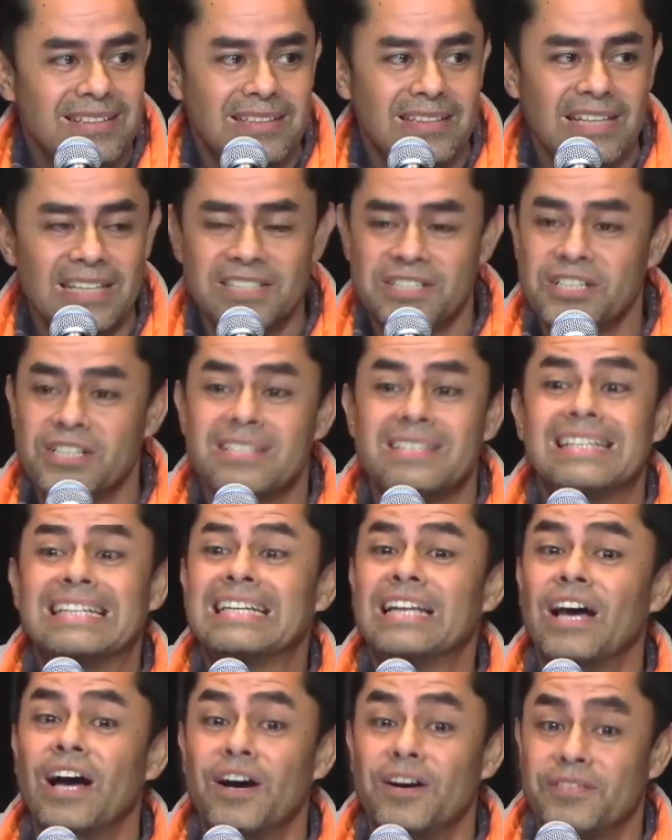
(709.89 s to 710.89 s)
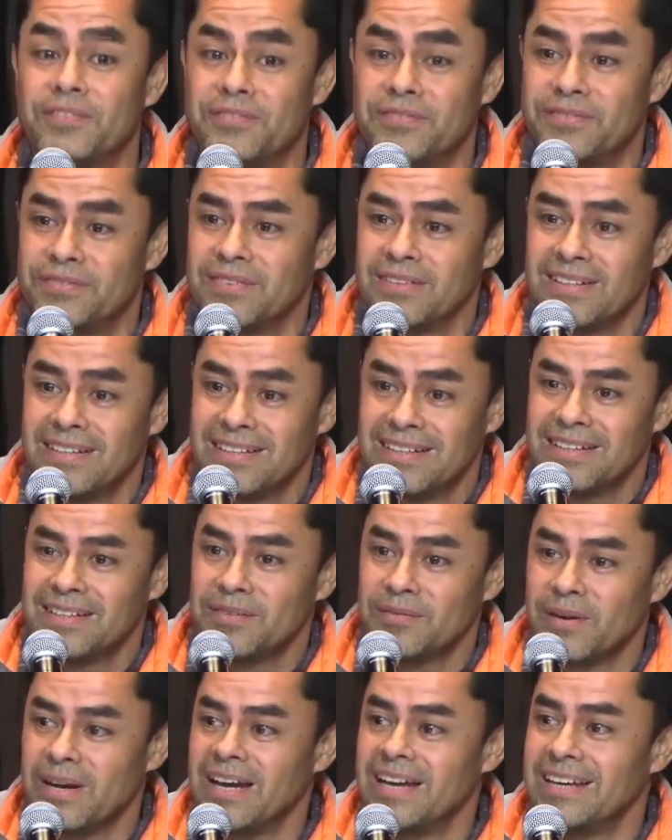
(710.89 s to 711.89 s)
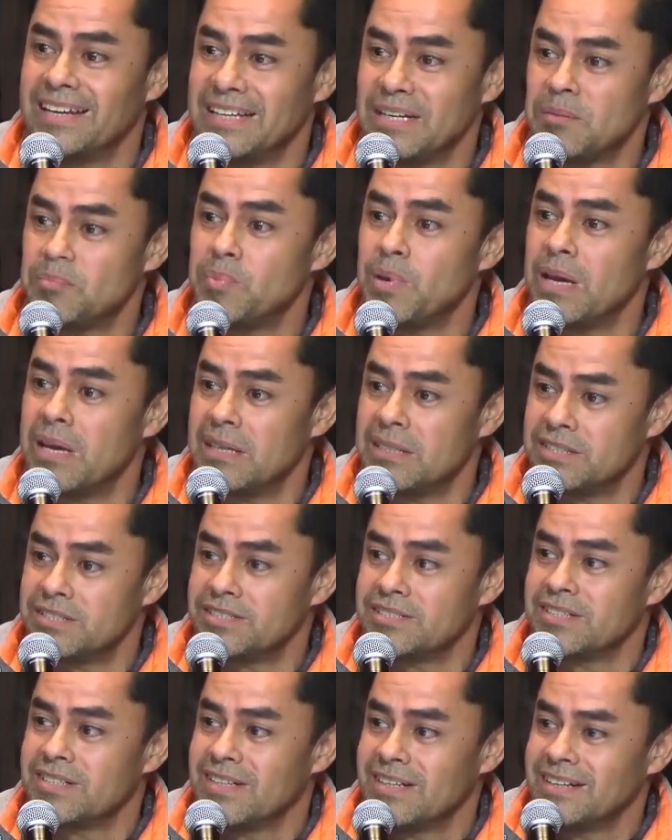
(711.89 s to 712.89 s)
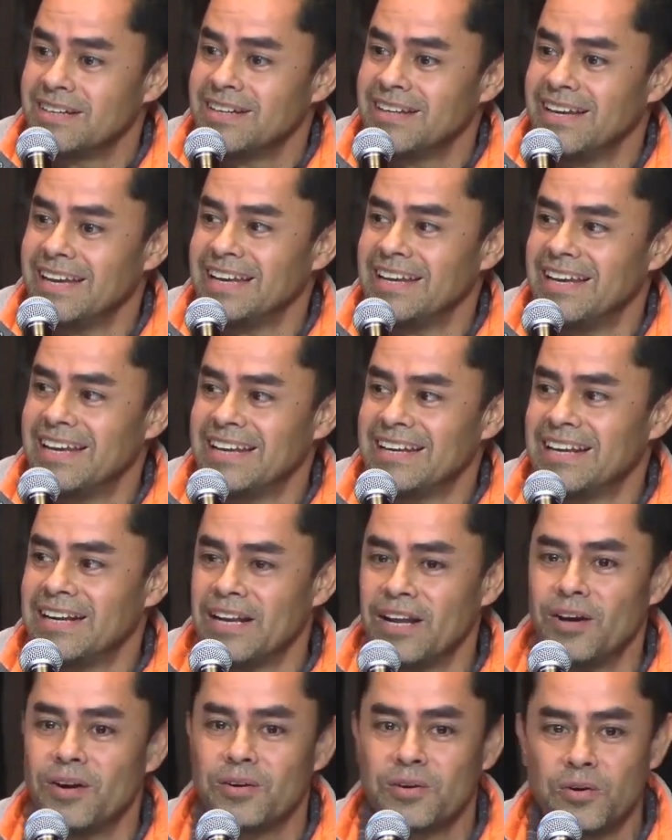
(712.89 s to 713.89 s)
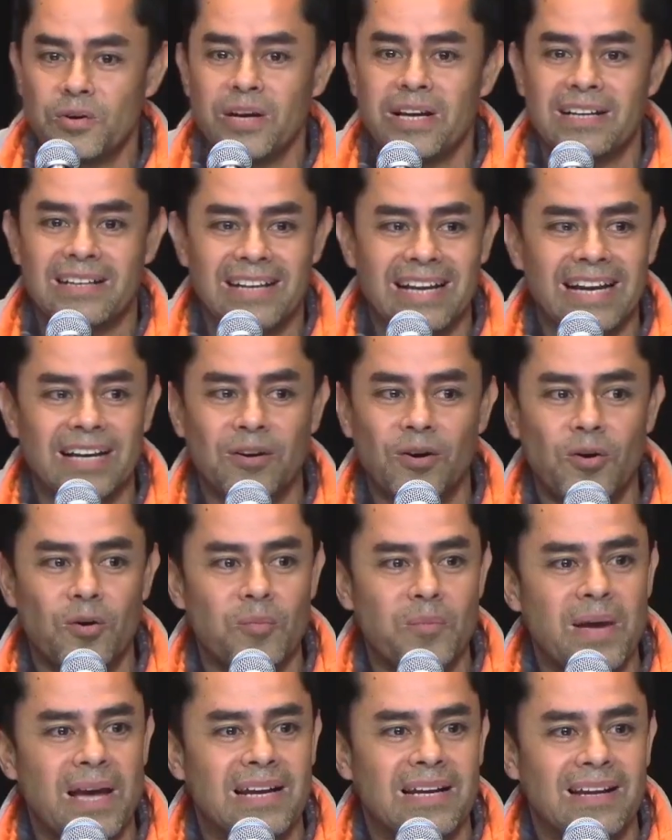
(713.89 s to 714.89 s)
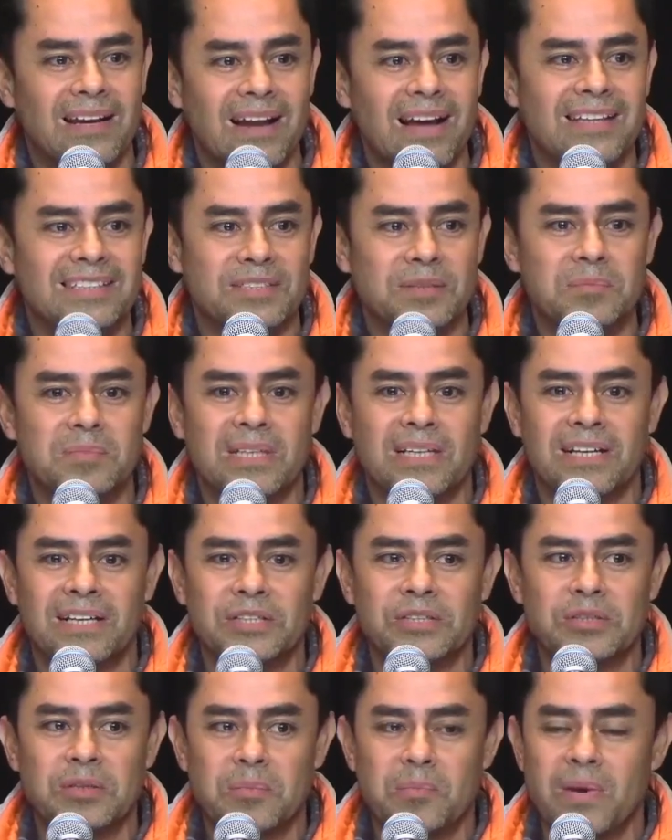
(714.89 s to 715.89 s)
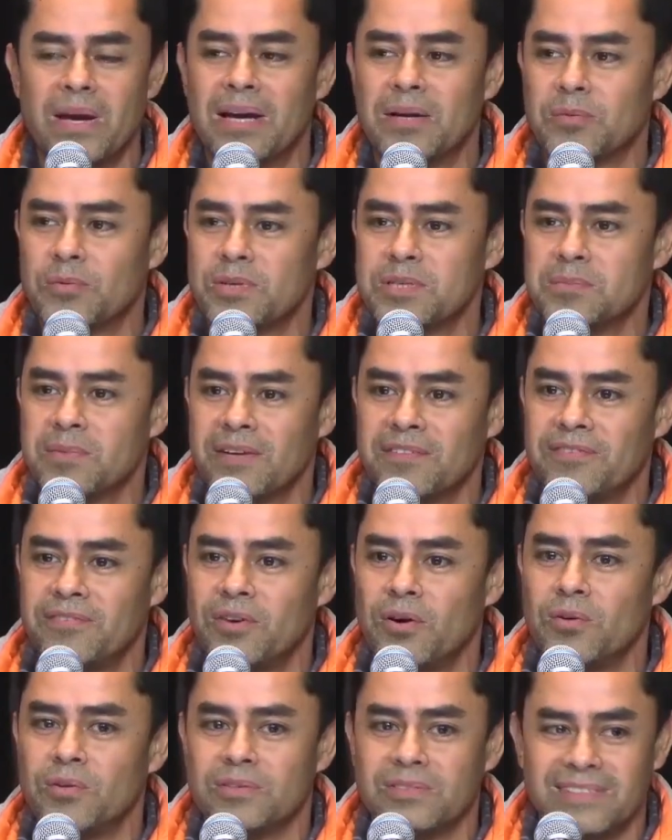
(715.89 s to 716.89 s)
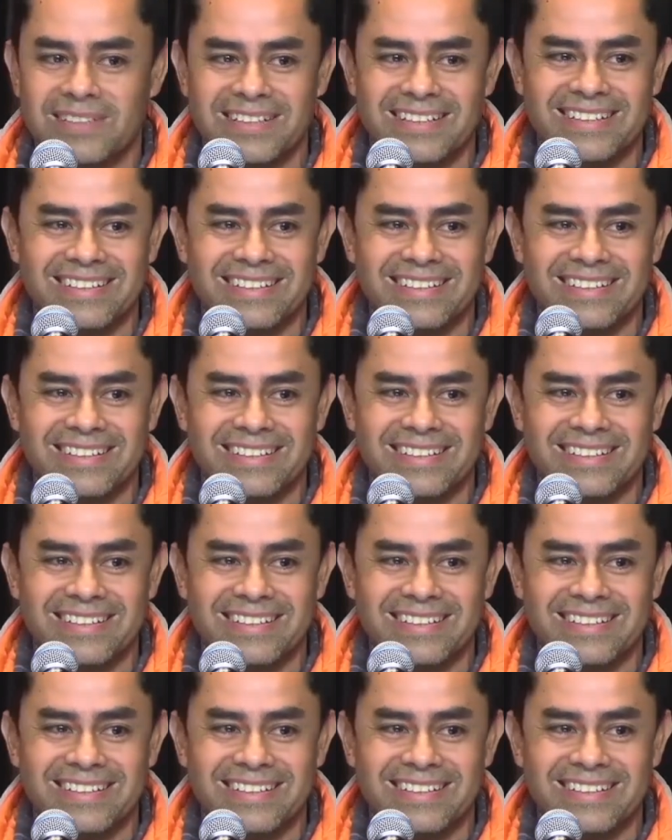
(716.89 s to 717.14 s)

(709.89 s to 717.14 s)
It's just enough, right, in a pinch. And a little quick, like, oh, man, I lost something under the bed. Where's my phone?